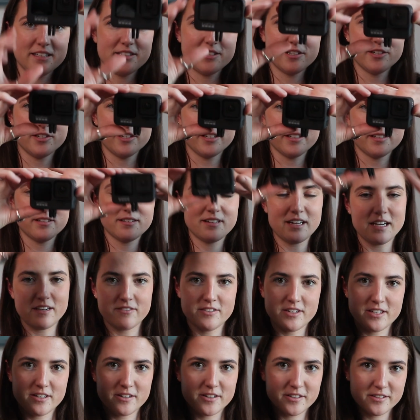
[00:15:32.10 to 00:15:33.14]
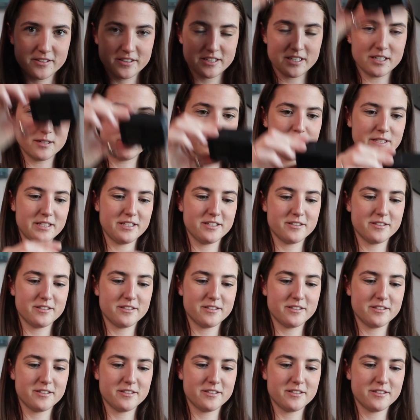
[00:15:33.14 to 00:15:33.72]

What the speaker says: to just have it on your helmet.